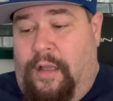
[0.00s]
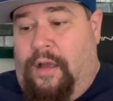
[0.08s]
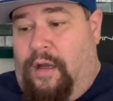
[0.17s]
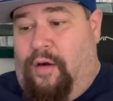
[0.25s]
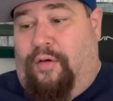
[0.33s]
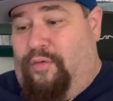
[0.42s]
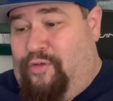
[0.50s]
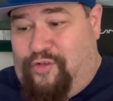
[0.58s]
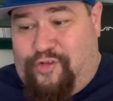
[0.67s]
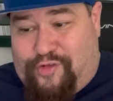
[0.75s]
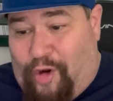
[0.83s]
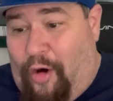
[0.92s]
or
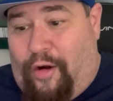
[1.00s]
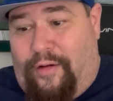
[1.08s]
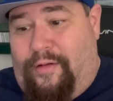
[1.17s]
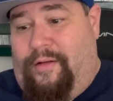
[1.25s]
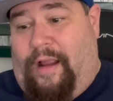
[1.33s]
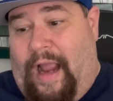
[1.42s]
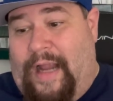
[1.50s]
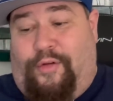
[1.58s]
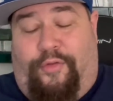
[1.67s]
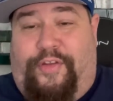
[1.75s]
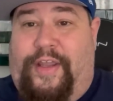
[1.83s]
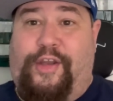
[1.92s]
start, I
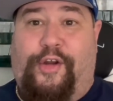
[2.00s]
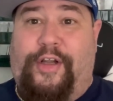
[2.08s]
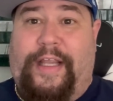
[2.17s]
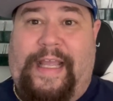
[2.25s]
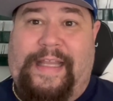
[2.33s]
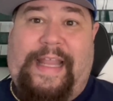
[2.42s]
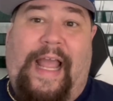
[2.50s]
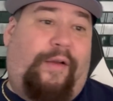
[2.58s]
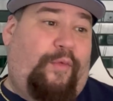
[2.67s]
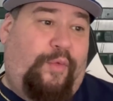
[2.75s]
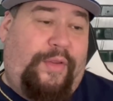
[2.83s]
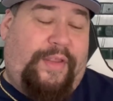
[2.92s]
don't think you're going to get
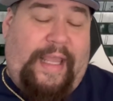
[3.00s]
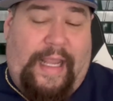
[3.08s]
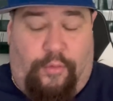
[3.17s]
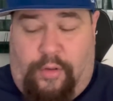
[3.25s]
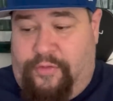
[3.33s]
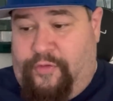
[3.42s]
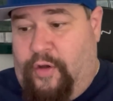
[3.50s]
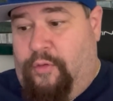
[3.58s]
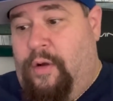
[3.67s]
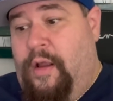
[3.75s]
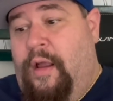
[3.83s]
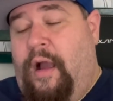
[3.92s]
that with Gainwell. So
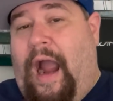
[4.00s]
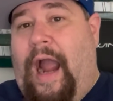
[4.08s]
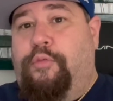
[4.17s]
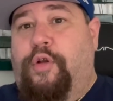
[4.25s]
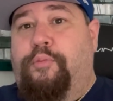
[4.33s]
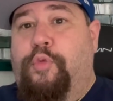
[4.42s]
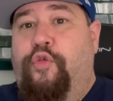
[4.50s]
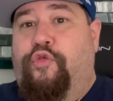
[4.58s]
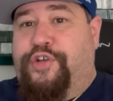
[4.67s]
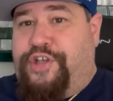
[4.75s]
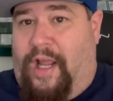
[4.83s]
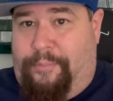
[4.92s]
I would move
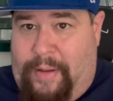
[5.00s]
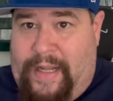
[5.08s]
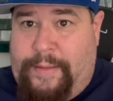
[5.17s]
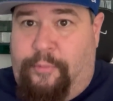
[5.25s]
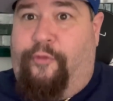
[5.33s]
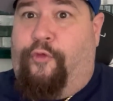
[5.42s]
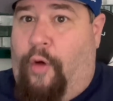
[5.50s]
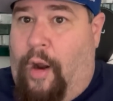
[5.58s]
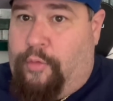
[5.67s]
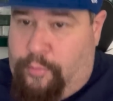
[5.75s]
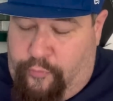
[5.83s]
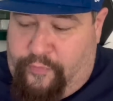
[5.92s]
Rashad Penny before I
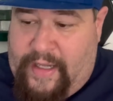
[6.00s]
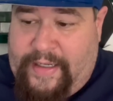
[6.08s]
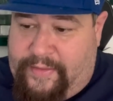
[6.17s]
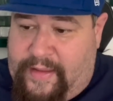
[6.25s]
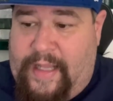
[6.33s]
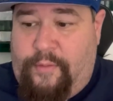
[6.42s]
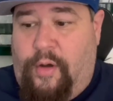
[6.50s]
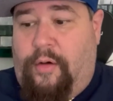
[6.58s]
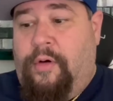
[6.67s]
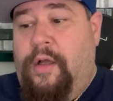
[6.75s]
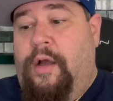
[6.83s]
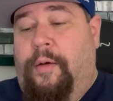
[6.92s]
would move Kenneth Gainwell.
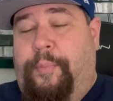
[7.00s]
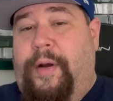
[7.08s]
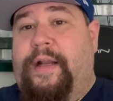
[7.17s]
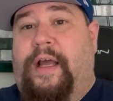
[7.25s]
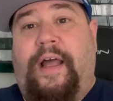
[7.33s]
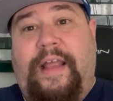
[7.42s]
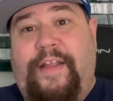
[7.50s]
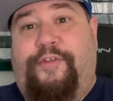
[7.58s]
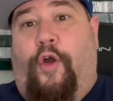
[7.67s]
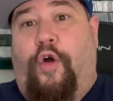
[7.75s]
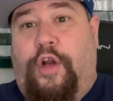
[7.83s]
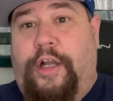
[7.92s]
But it's
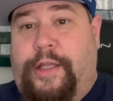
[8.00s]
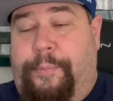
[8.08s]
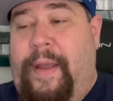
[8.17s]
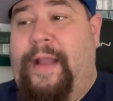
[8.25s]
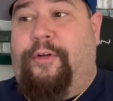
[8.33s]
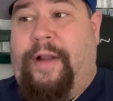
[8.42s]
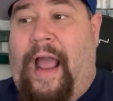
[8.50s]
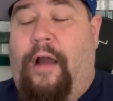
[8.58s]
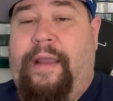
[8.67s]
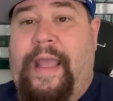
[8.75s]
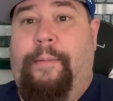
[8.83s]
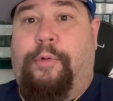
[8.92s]
all going to depend on how
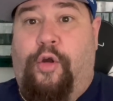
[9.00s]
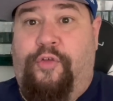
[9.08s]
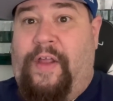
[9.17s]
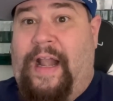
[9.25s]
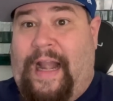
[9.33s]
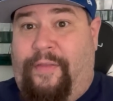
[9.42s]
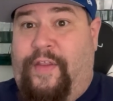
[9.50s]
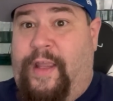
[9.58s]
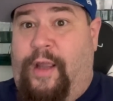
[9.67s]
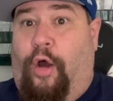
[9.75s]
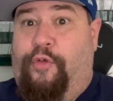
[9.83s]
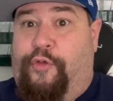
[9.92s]
camp goes. And I
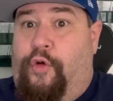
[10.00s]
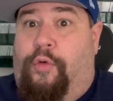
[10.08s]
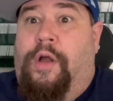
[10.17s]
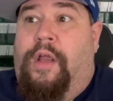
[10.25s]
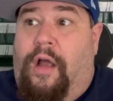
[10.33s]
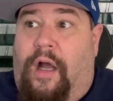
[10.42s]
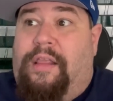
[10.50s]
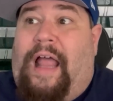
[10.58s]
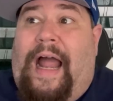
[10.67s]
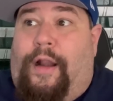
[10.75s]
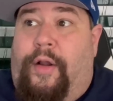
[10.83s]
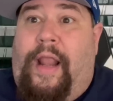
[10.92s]
think also a
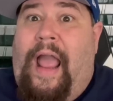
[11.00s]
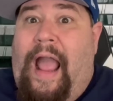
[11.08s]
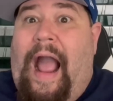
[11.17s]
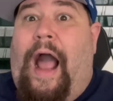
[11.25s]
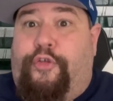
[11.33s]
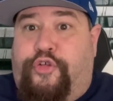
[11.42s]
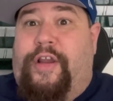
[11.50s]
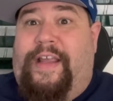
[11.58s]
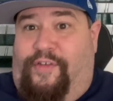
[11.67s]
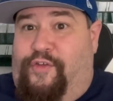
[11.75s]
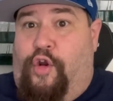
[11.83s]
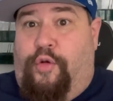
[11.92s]
lot on how Trey
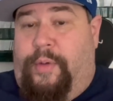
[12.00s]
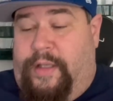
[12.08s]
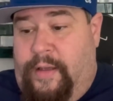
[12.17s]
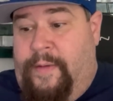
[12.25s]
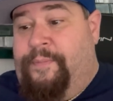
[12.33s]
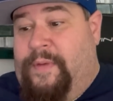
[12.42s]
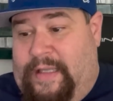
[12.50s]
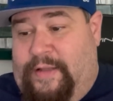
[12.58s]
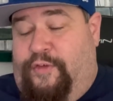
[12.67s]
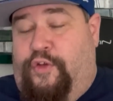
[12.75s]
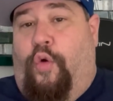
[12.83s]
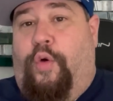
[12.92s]
Sermon
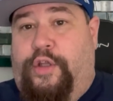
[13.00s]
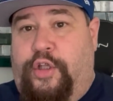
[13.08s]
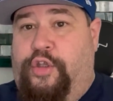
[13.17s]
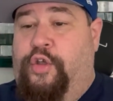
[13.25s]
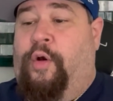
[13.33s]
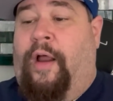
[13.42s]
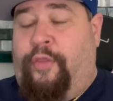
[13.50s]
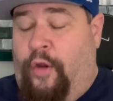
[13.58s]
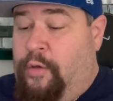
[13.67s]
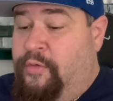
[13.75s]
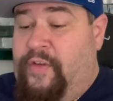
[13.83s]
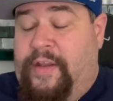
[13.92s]
is going to do. I thought
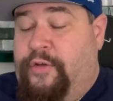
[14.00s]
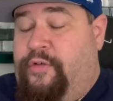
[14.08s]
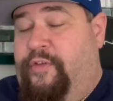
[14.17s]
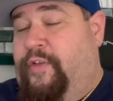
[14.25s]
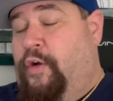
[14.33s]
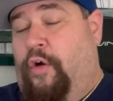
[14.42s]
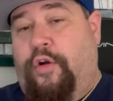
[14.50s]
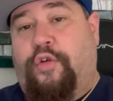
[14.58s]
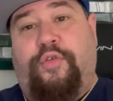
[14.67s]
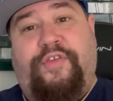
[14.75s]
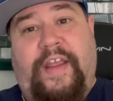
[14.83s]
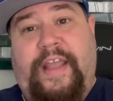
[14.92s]
it was an interesting article.
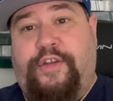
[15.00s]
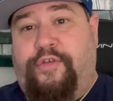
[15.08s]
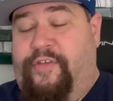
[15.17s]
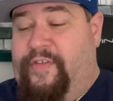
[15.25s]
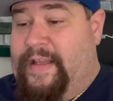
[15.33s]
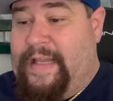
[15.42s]
It was an interesting